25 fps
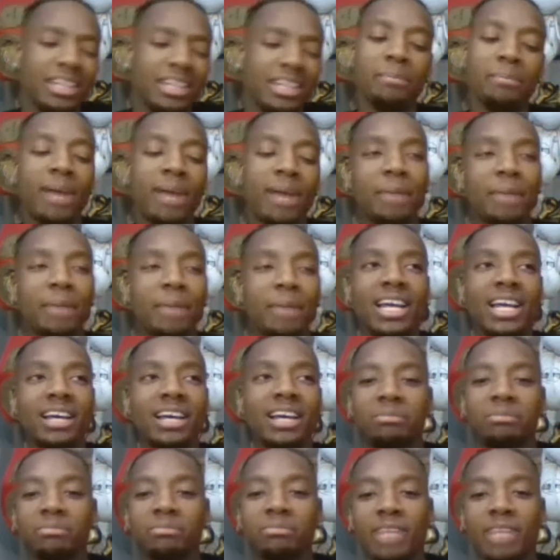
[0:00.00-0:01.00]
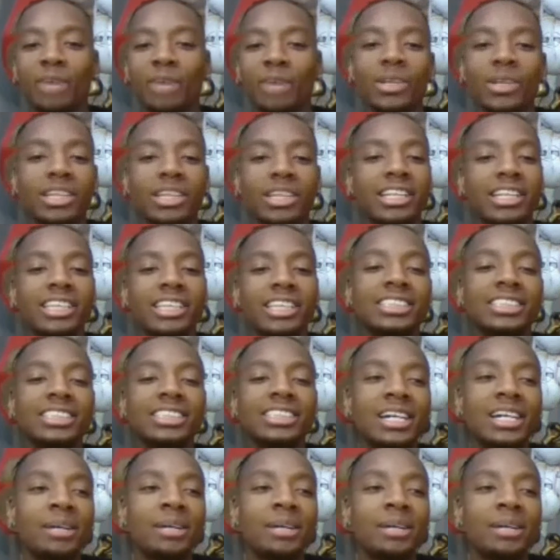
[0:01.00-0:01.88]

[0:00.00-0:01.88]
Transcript: It didn't mind me that it went the distance.